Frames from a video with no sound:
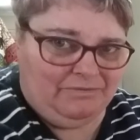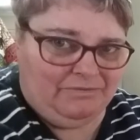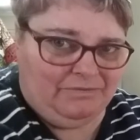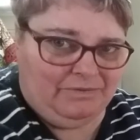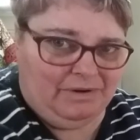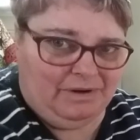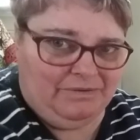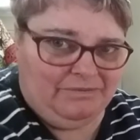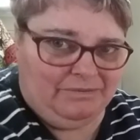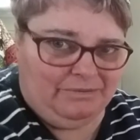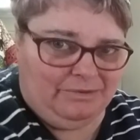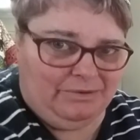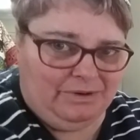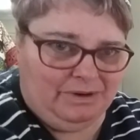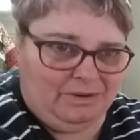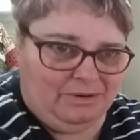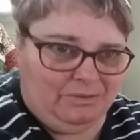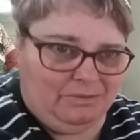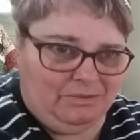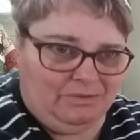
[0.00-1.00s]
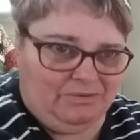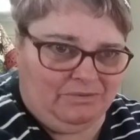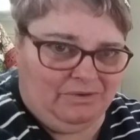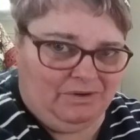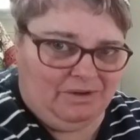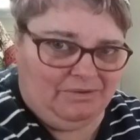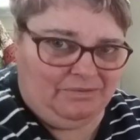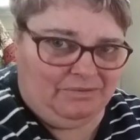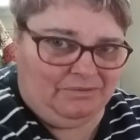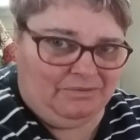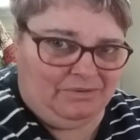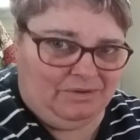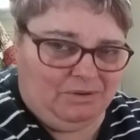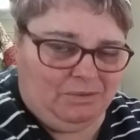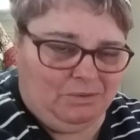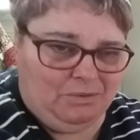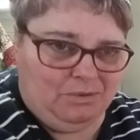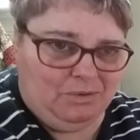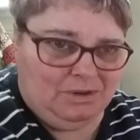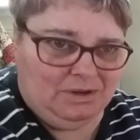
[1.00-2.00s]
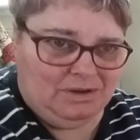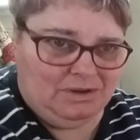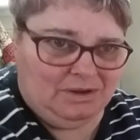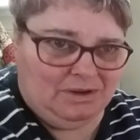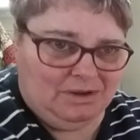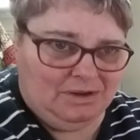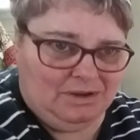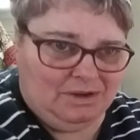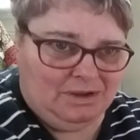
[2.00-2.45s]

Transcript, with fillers: five of crystals, five of swords,